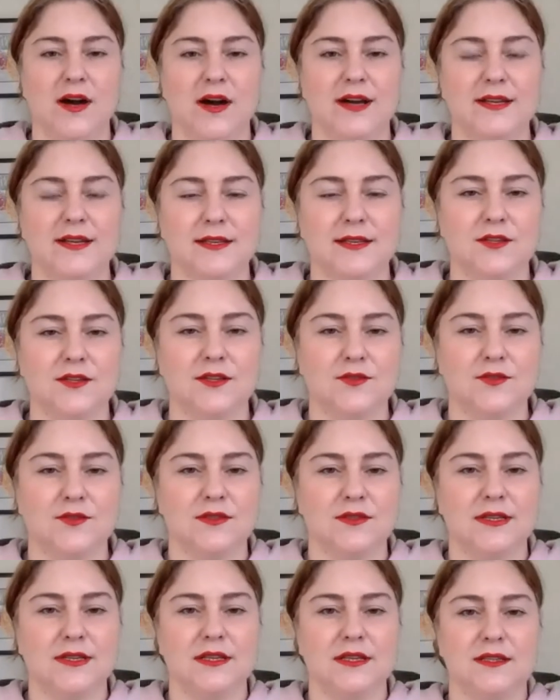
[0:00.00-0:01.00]
get too
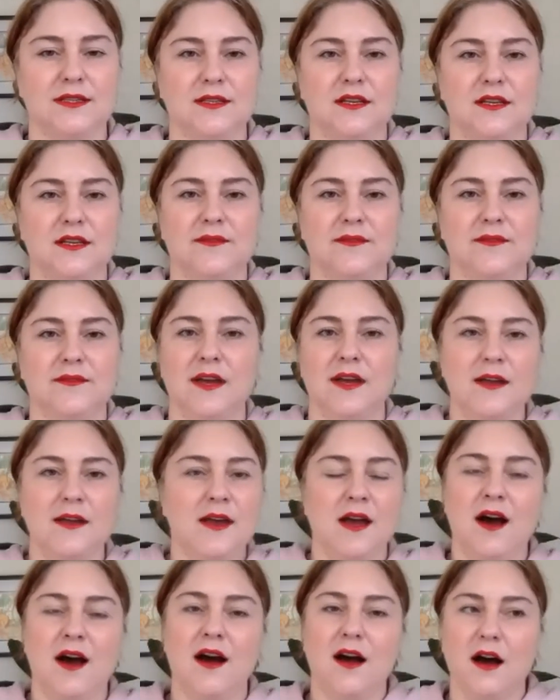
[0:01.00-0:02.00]
sensitive,
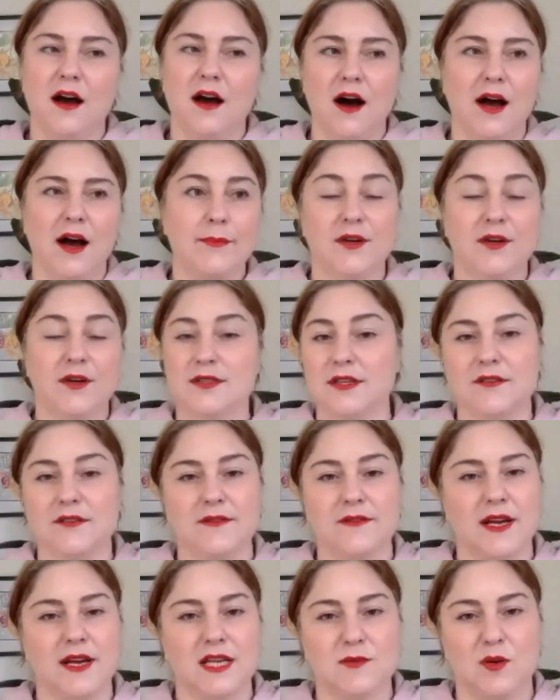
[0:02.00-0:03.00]
I personally
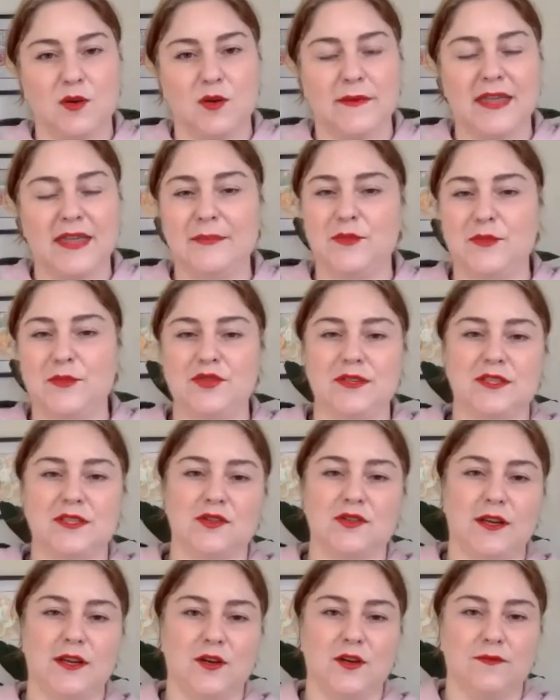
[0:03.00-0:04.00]
find as well with that music's
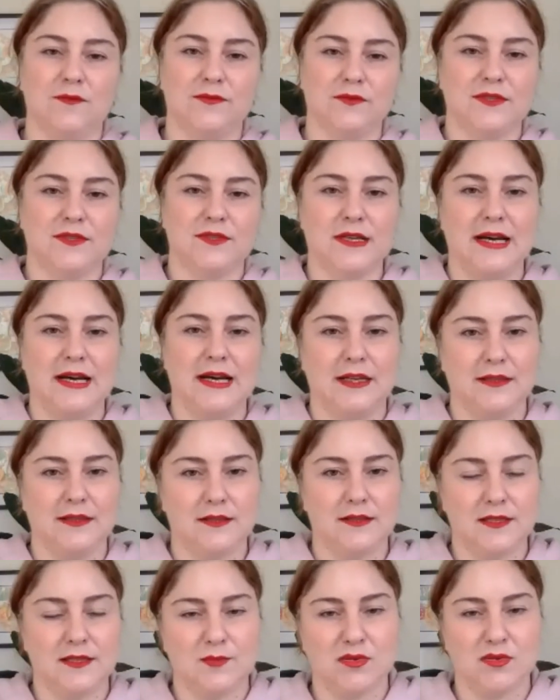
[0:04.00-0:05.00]
not helpful.
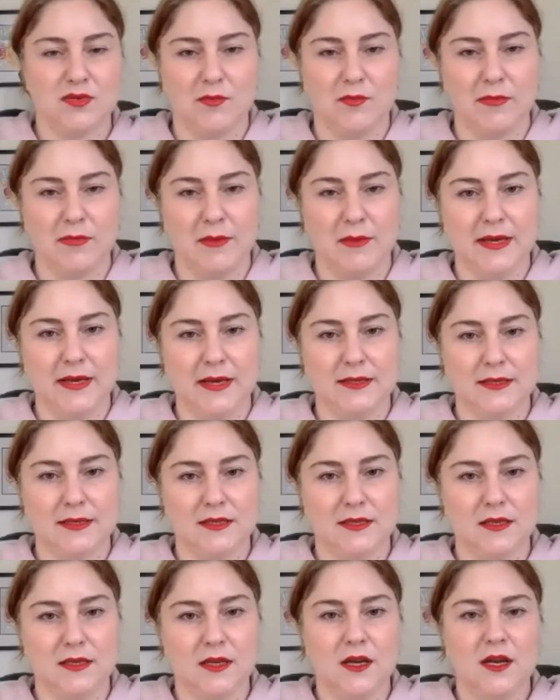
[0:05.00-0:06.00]
Silence is probably
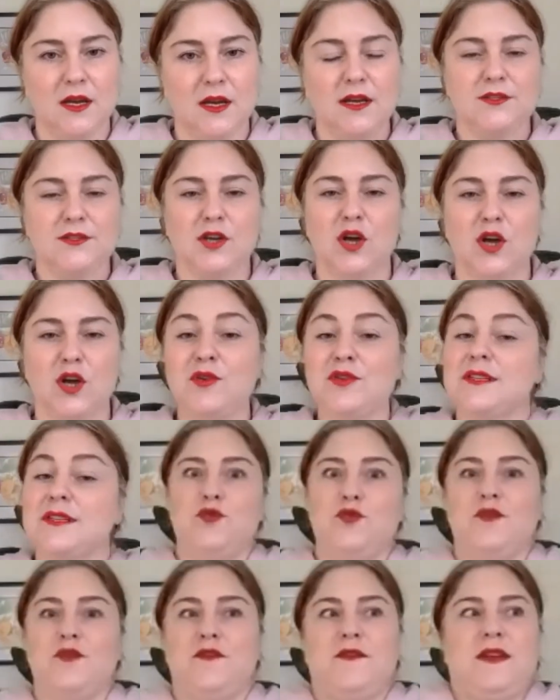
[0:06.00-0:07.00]
best. Music is
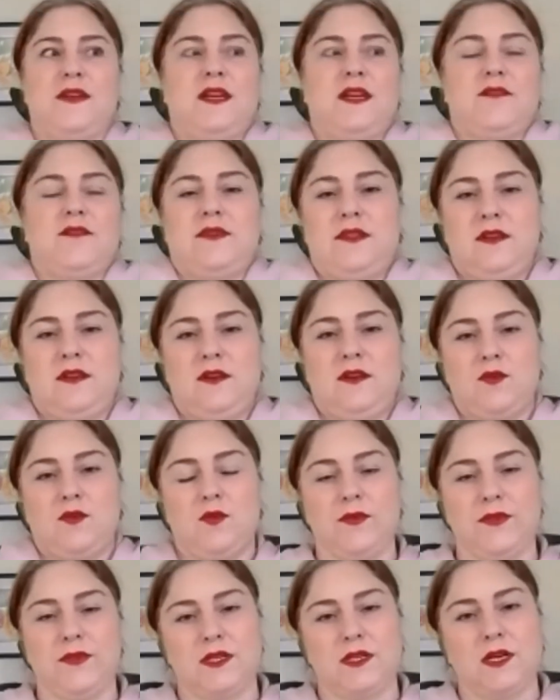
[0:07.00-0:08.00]
not good
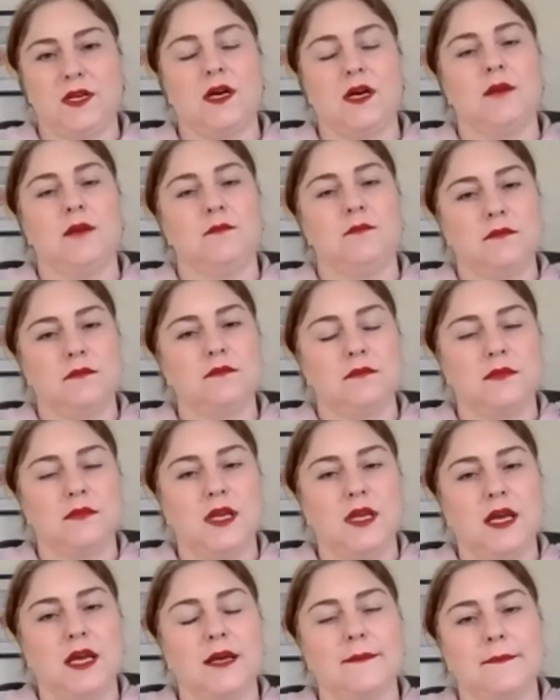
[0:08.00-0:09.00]
for everything all the
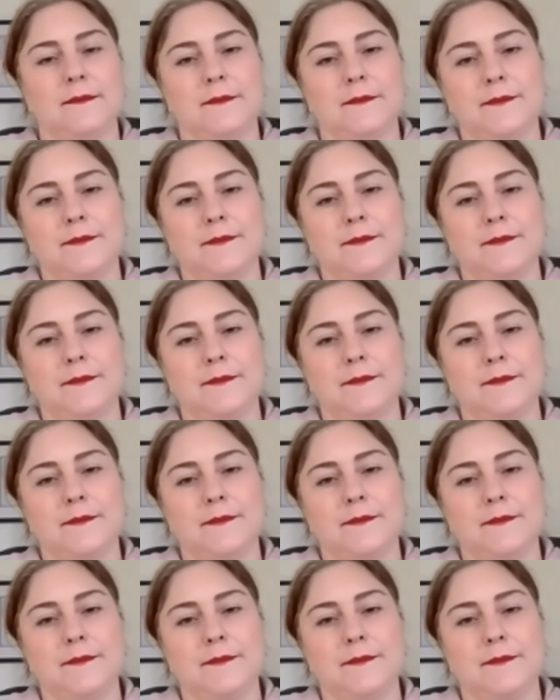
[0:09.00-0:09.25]
time. Yeah.